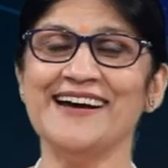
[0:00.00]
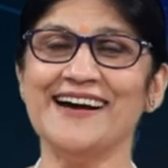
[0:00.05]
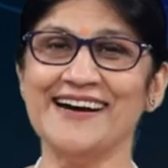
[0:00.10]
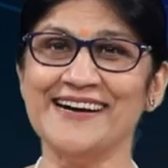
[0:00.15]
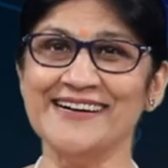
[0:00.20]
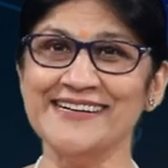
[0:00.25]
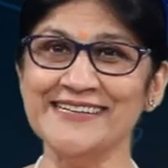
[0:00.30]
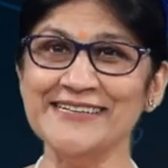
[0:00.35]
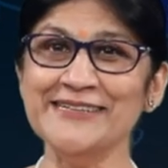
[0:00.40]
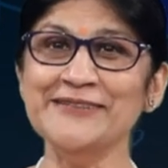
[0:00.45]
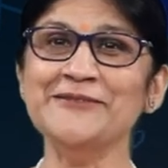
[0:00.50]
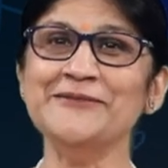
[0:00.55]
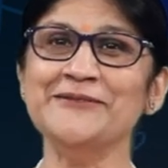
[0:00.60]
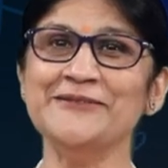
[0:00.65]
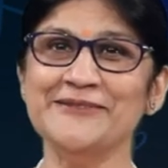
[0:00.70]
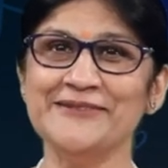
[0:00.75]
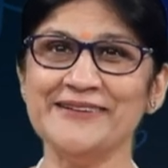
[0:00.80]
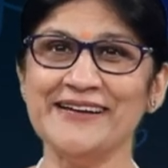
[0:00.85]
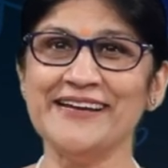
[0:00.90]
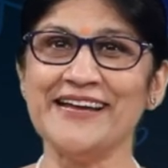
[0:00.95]
a
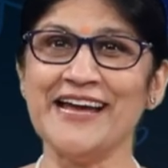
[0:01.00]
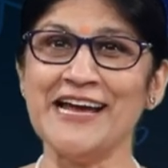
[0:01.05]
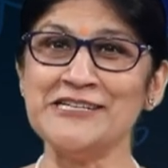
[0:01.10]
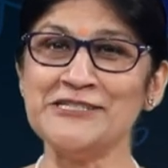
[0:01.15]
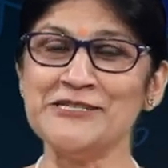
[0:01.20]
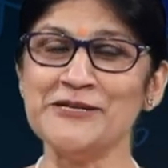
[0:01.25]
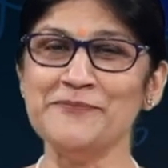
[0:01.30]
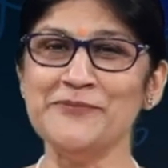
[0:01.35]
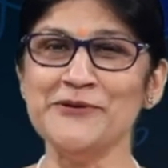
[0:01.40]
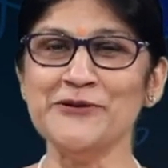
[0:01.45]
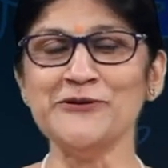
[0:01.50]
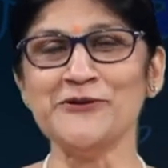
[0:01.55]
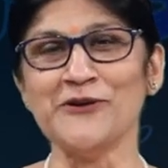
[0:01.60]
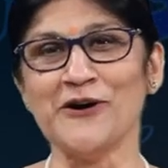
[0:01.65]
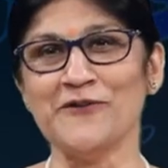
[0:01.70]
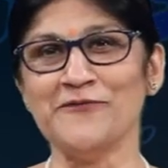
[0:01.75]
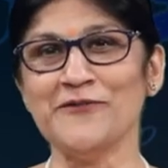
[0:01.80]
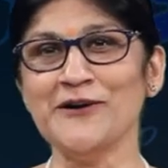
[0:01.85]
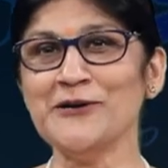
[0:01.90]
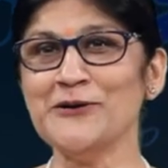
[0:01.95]
attribute
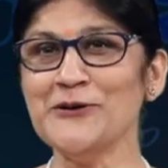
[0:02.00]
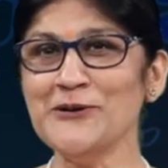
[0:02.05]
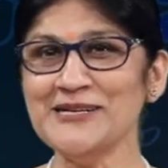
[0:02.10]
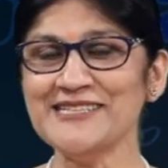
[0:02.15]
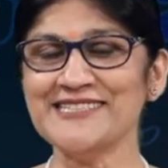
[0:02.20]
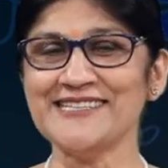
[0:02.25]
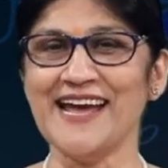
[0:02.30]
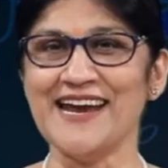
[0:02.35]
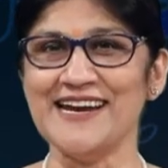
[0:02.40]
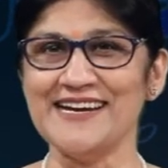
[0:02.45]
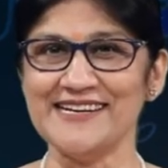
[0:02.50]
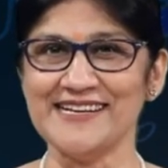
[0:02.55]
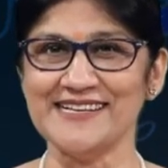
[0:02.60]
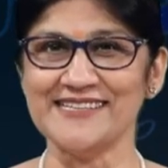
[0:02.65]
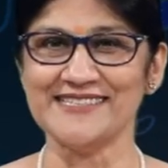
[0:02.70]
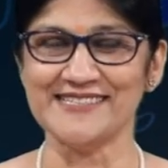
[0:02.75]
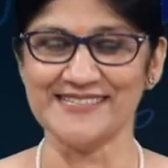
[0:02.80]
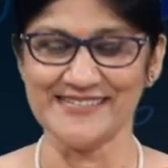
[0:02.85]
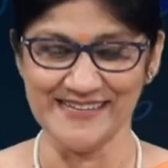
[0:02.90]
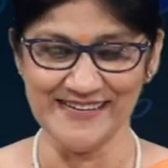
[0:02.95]
of a good
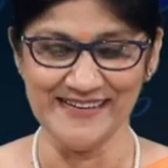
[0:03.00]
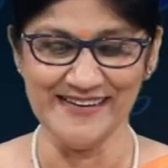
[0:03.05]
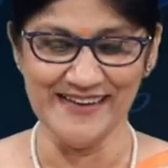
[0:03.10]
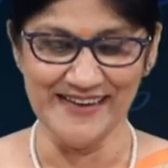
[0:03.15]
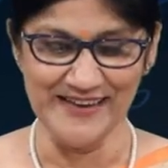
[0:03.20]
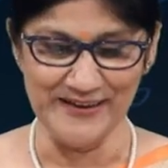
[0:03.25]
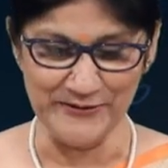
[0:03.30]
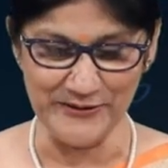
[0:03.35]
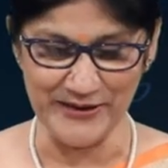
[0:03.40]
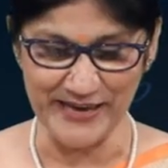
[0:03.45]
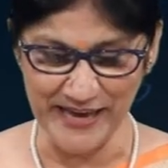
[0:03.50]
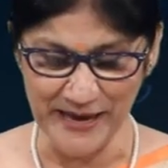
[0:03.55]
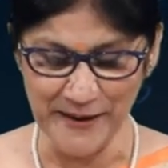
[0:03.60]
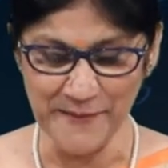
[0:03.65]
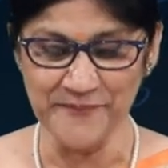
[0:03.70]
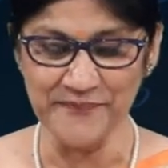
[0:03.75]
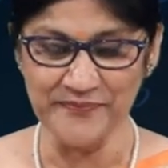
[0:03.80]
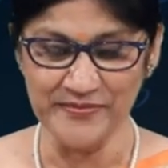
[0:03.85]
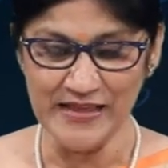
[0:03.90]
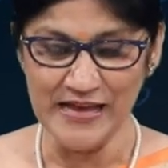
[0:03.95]
scientist. Okay.
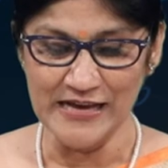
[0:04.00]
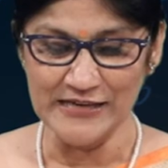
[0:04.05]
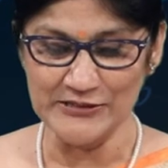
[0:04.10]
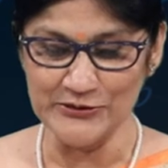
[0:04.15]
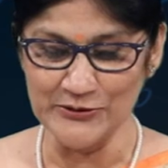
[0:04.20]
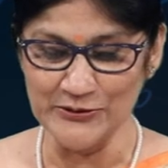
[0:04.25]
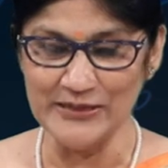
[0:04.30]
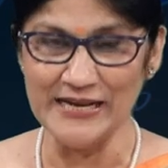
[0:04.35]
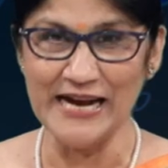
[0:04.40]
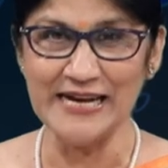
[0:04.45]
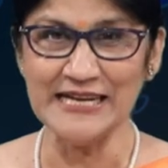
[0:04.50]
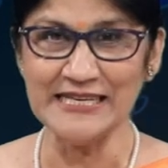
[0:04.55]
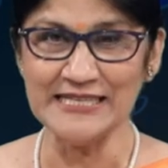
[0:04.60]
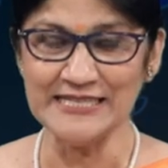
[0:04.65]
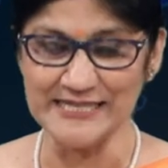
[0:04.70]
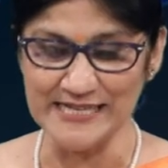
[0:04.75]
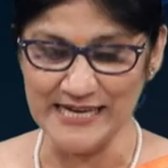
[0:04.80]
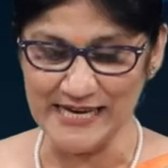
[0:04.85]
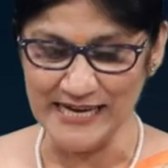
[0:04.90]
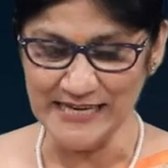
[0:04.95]
So, let us
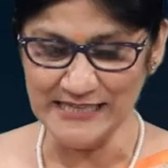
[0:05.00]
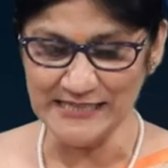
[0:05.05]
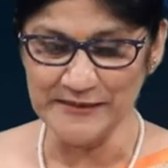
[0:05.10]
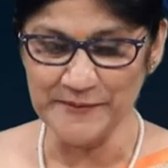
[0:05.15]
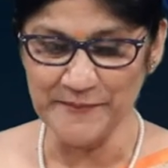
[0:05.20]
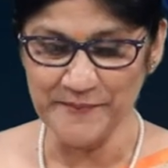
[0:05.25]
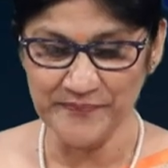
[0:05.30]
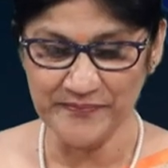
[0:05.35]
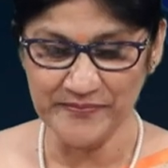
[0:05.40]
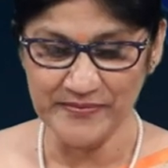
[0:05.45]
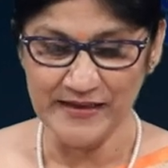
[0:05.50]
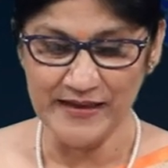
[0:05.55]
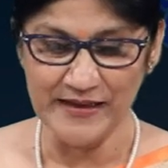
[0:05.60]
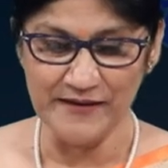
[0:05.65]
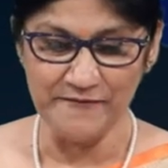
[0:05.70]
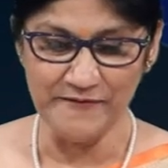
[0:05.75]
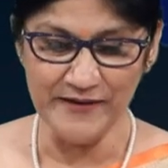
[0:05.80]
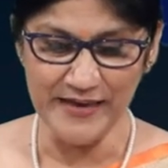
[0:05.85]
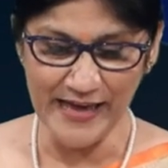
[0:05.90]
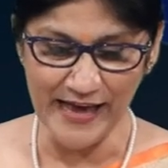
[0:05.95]
start.
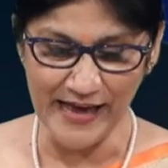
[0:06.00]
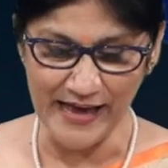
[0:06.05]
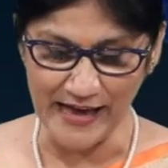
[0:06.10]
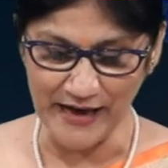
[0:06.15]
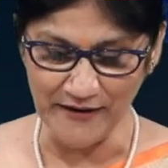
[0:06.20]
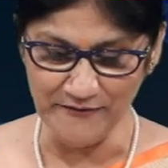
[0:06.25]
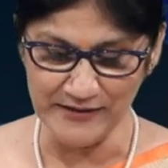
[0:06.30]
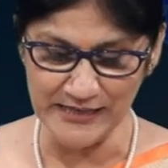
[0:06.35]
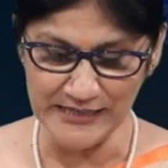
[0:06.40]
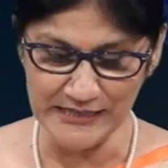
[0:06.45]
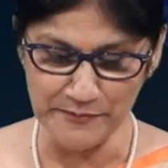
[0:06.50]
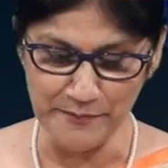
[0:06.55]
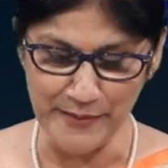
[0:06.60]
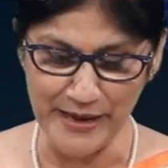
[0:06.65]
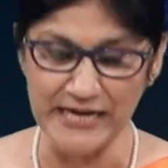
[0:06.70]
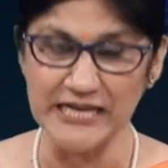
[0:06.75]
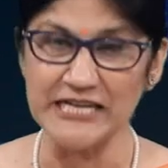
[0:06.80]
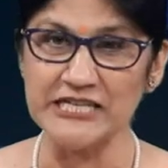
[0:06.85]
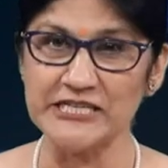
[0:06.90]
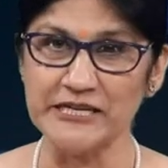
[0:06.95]
We have this
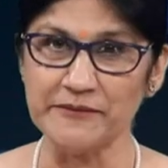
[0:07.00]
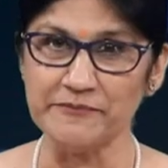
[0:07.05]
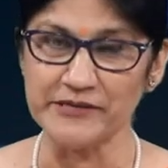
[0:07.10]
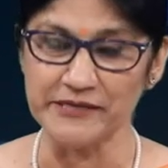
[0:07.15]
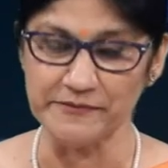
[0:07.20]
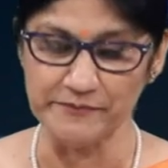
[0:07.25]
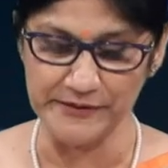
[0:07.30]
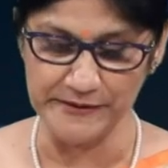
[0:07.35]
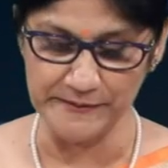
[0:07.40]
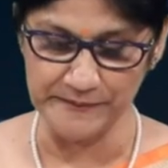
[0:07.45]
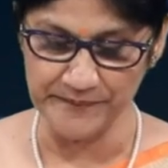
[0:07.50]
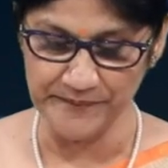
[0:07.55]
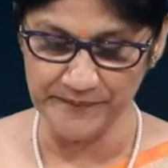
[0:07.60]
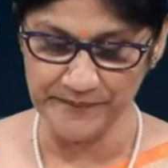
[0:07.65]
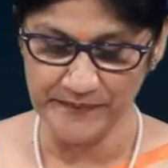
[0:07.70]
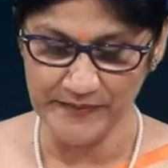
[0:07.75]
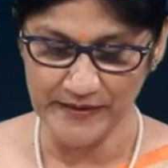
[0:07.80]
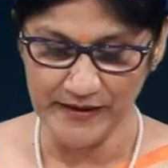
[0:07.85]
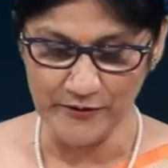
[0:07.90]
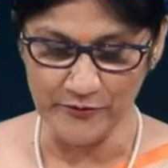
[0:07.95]
magnesium ribbon.
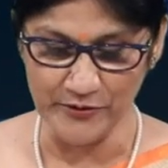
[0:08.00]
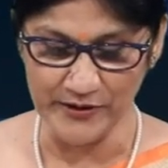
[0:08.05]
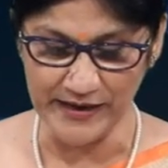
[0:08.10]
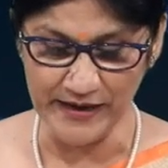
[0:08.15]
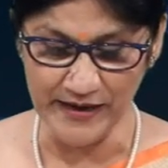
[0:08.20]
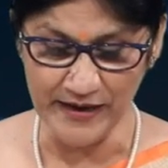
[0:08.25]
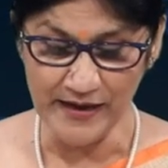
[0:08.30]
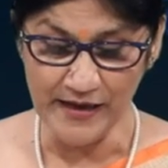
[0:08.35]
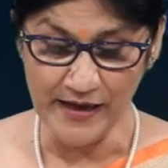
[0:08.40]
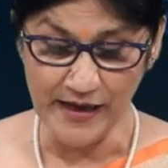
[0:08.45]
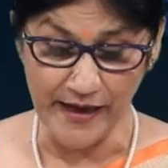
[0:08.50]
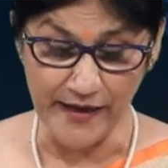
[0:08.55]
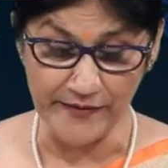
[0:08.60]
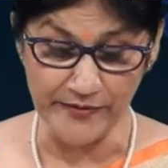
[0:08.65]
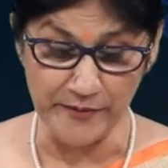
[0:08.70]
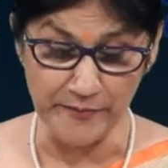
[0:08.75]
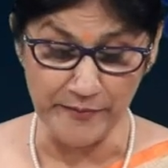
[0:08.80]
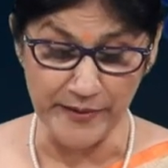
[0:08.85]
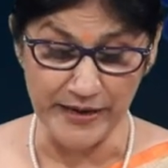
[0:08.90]
Okay. And the